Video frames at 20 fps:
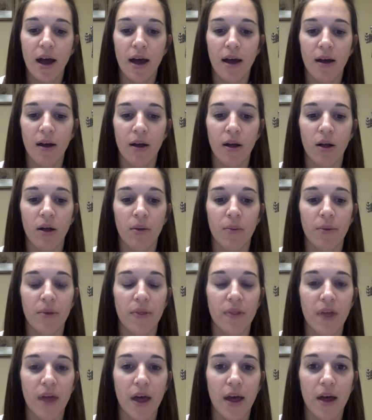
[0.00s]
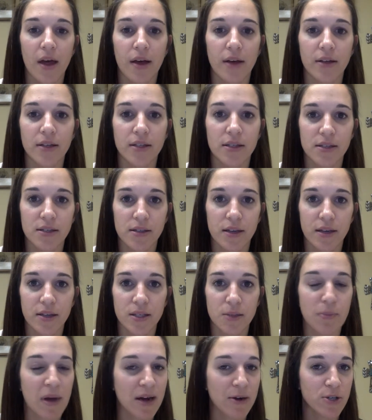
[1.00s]
that
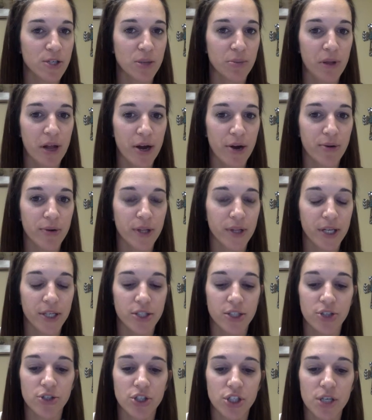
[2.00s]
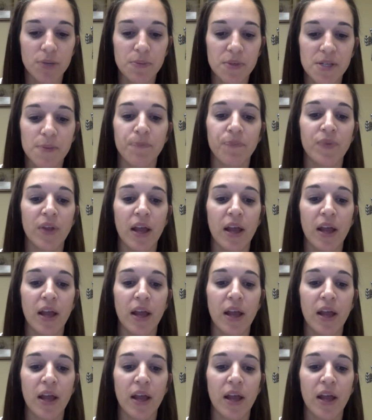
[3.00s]
discussed buyer-supplier relationships.